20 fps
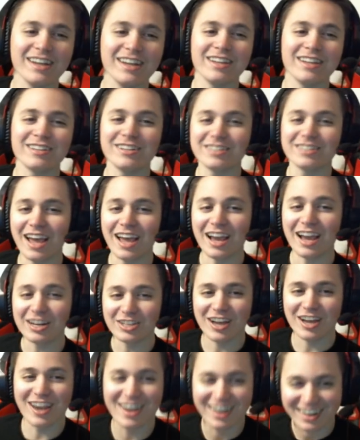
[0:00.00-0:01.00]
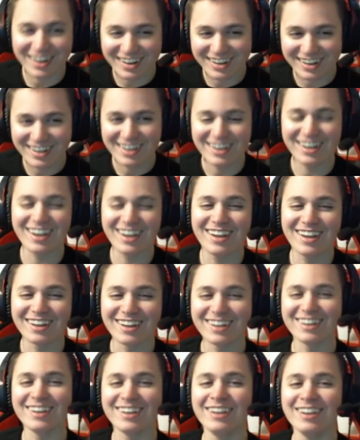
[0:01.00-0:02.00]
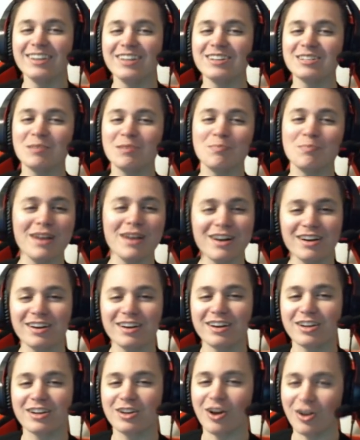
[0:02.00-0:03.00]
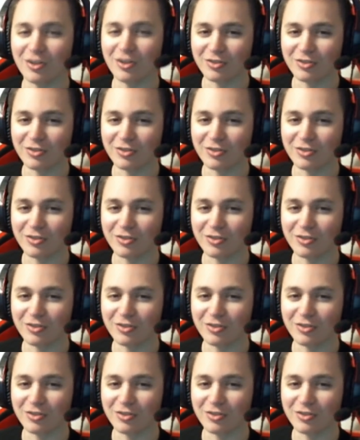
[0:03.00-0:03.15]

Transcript: there's actually... there's a bear called